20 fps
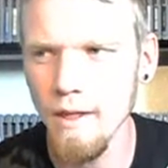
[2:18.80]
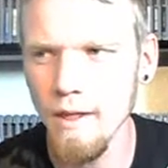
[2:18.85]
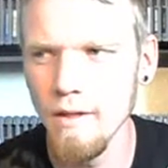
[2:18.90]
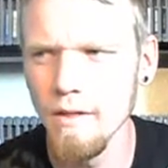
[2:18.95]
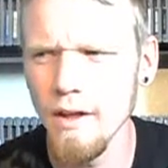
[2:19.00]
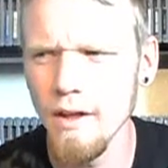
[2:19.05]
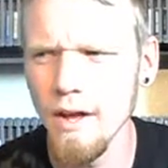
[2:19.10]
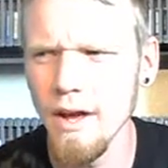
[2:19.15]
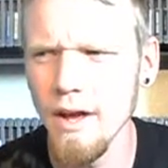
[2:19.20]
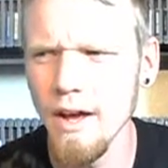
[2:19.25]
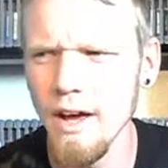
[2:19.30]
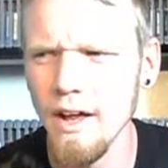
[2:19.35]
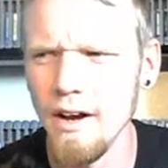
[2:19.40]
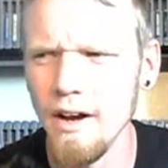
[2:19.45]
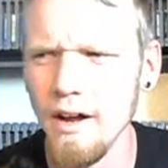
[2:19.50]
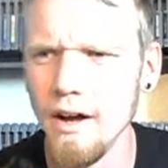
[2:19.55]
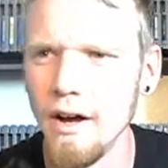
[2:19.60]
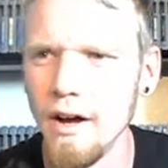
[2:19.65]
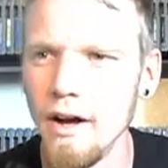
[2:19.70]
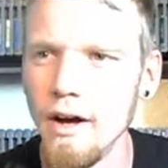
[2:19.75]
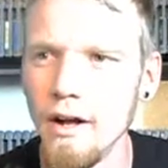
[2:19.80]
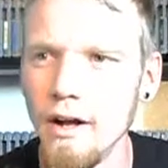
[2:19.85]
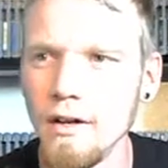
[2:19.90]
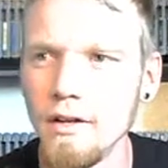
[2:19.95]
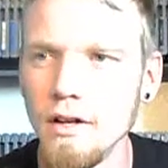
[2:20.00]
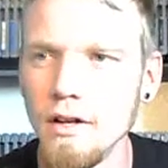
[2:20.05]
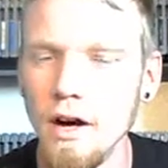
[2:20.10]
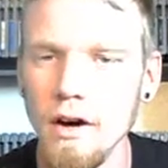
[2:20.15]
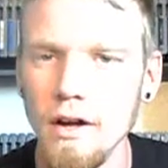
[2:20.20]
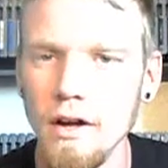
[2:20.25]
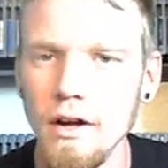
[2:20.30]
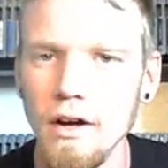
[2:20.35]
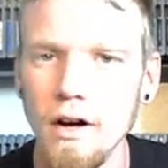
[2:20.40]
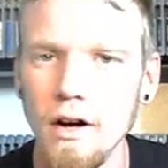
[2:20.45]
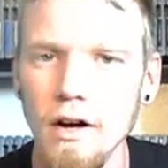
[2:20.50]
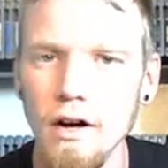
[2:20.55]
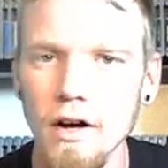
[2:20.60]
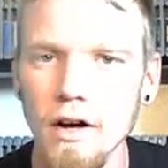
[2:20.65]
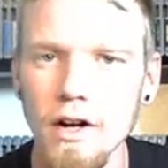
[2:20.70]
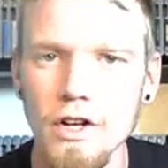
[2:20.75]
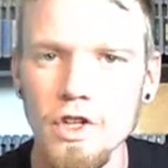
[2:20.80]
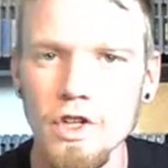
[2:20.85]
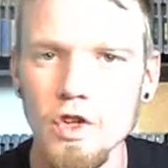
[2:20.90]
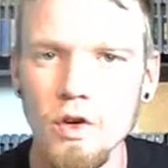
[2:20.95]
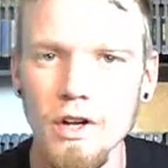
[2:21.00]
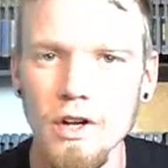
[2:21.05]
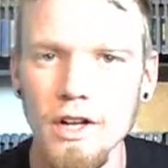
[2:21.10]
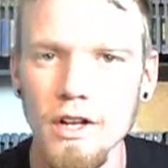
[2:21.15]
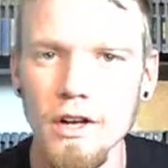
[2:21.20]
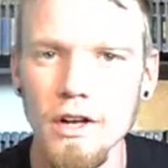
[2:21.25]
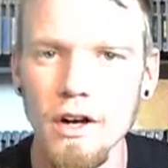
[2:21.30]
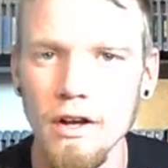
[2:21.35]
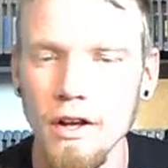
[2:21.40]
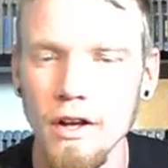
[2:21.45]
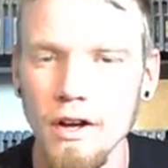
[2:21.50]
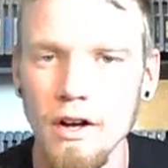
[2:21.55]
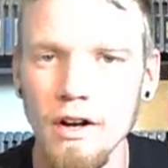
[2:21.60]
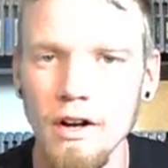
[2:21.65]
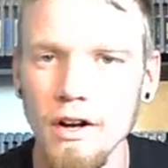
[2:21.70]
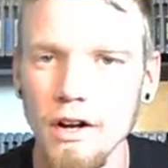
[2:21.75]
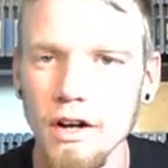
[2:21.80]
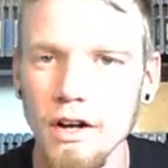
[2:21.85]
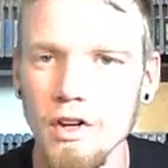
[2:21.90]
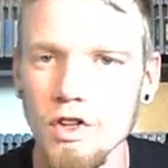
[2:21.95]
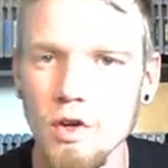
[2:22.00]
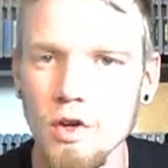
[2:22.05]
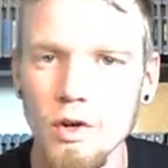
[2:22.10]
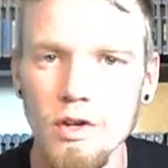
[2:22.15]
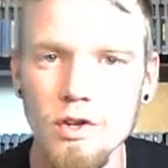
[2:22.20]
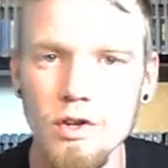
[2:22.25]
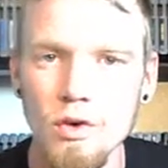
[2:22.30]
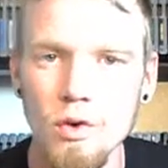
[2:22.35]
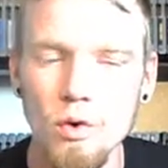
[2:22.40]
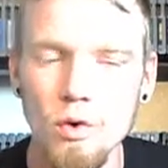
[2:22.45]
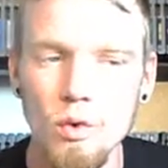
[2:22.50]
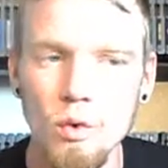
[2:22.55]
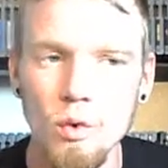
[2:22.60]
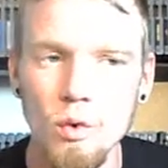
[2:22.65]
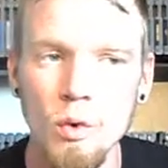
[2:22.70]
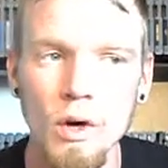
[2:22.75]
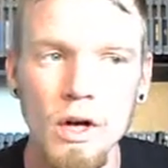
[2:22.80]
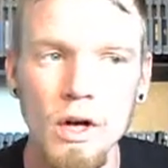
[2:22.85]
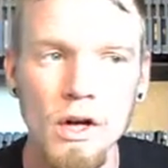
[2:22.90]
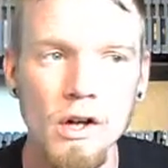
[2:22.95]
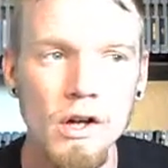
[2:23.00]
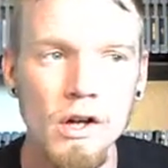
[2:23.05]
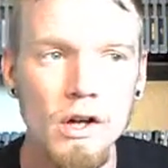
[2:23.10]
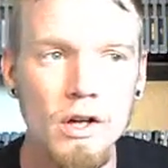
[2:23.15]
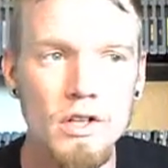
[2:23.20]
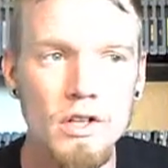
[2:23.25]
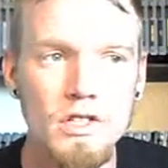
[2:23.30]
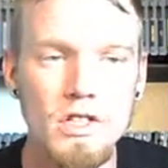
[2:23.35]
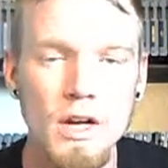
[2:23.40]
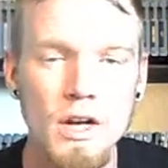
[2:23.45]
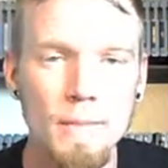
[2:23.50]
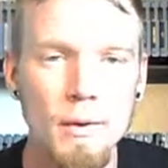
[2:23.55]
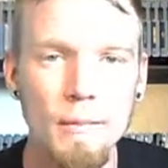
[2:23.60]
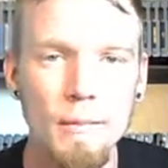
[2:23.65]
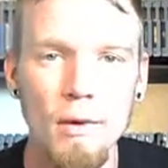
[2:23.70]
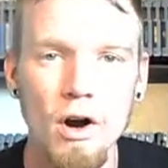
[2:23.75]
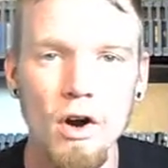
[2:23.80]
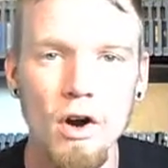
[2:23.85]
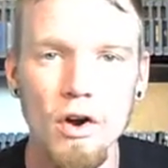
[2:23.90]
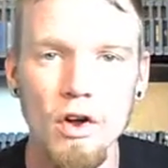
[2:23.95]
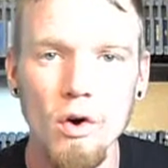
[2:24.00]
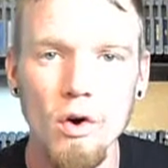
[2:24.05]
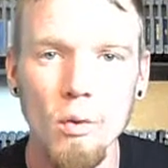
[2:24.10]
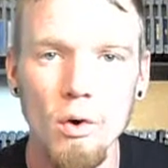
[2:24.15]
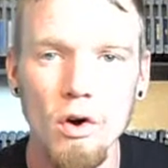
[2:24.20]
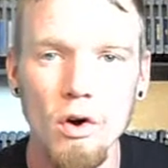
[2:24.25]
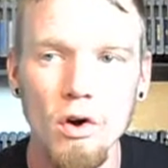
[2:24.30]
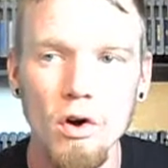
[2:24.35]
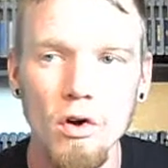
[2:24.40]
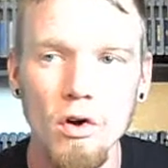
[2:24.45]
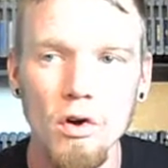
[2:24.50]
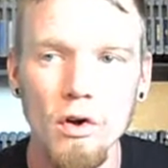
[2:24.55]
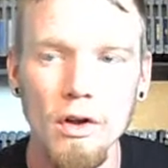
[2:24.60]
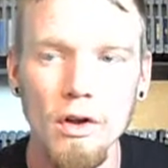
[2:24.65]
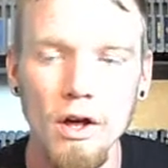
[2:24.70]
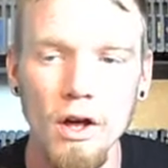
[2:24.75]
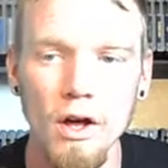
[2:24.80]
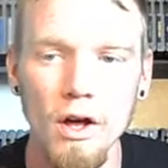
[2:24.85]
They had Donkey Kong Country, Donkey Kong Country 2, Super Mario World.